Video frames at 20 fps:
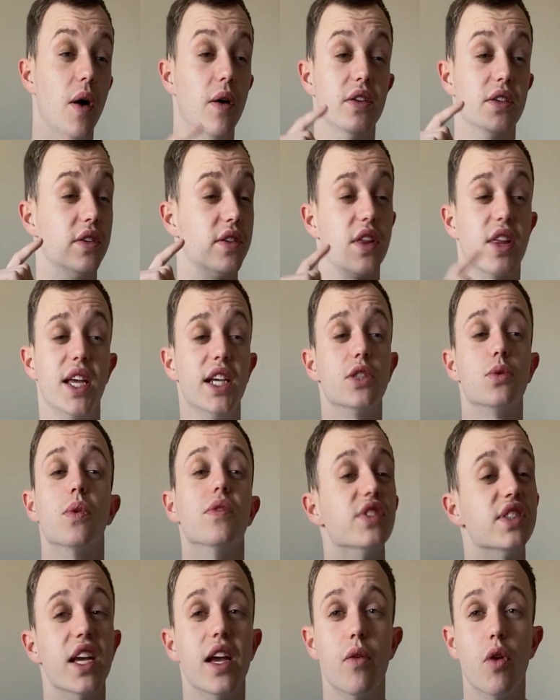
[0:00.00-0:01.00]
things with
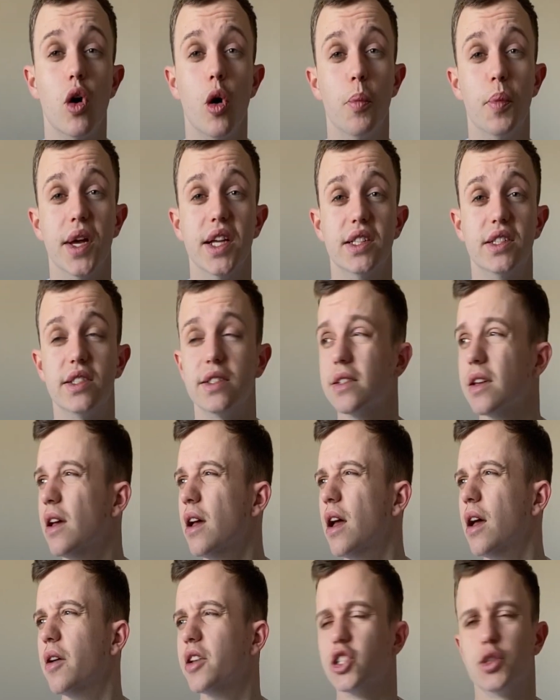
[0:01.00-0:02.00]
0 bids,
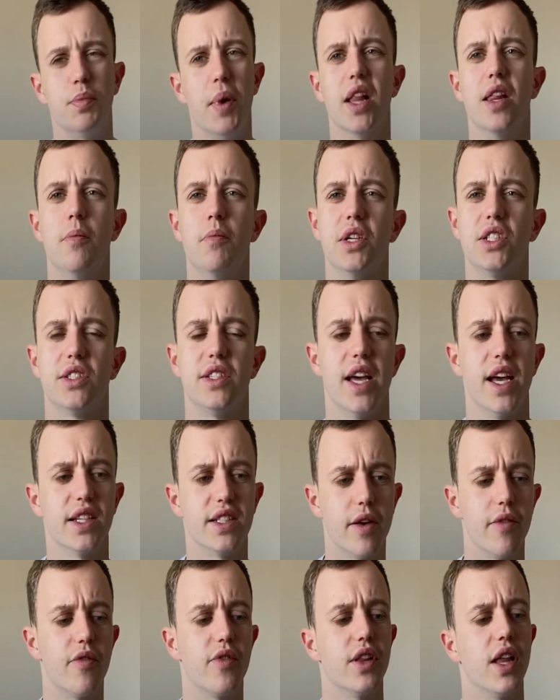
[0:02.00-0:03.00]
spelling mistakes,
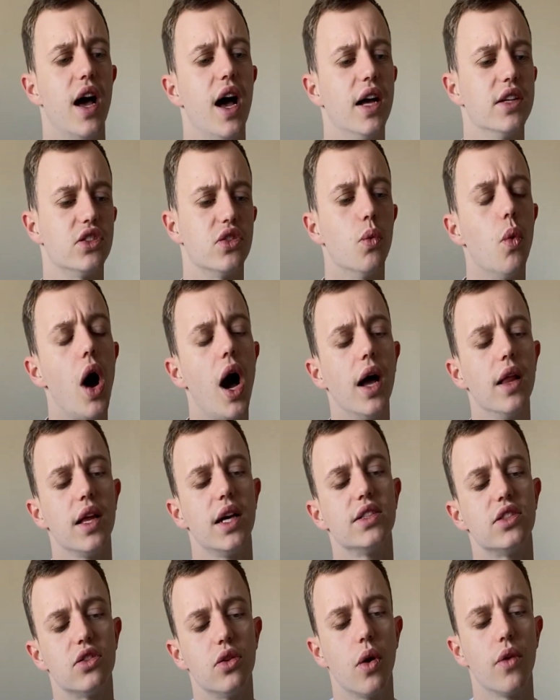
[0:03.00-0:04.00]
everything like that. So what I like
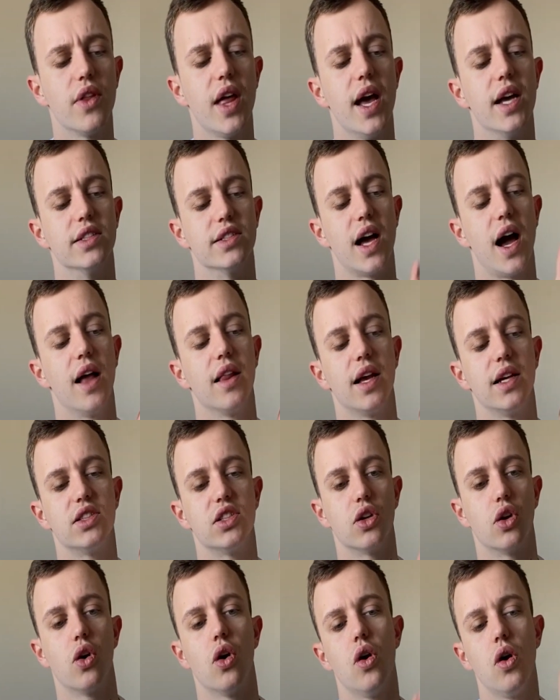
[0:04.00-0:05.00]
to do on there is I like to
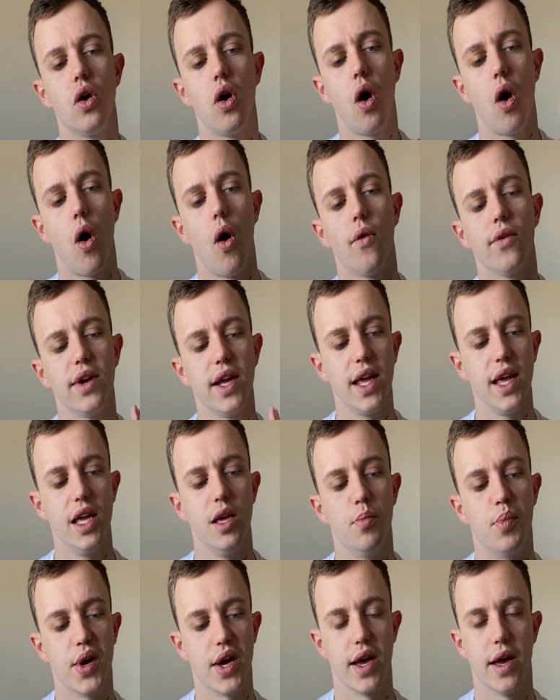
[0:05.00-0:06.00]
go on
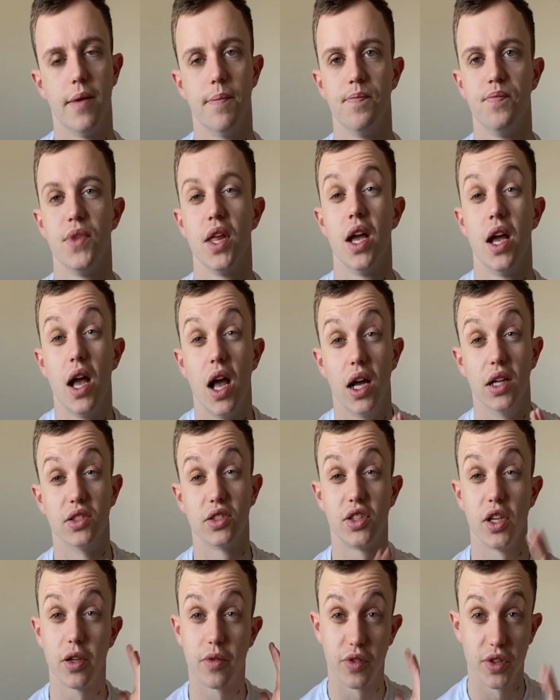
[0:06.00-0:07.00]
eBay and
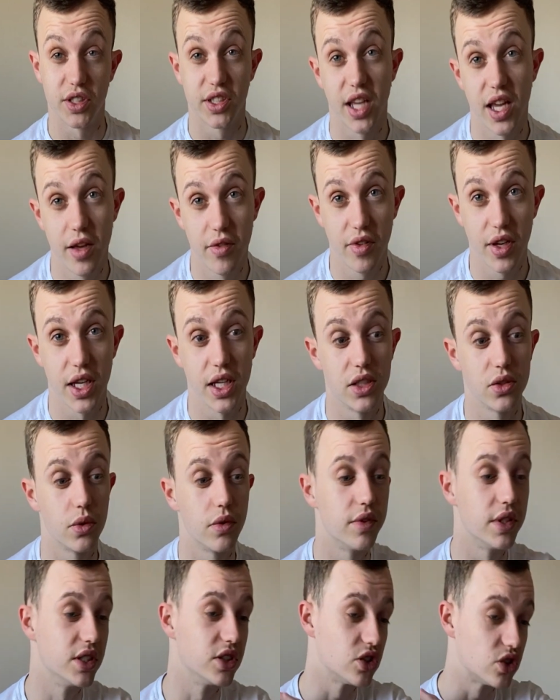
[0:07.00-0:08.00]
search for TVs
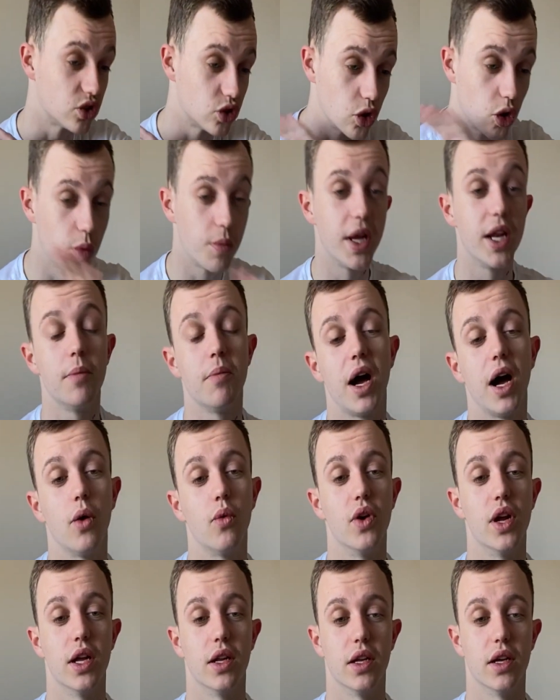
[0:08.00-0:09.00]
within so many mile
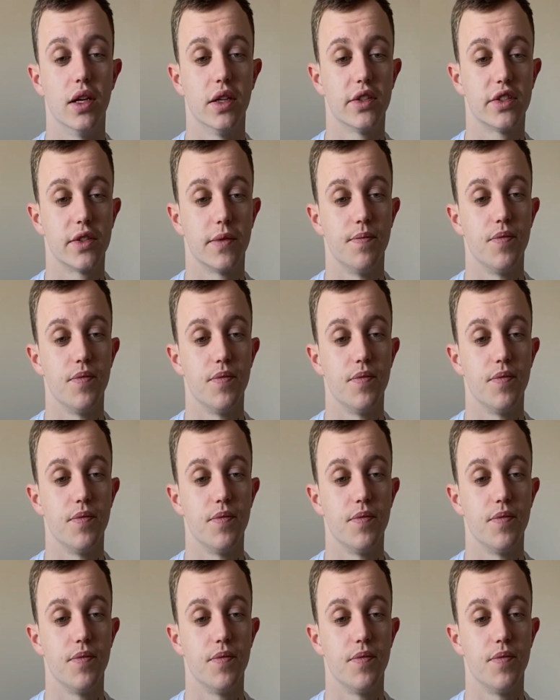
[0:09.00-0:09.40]
radius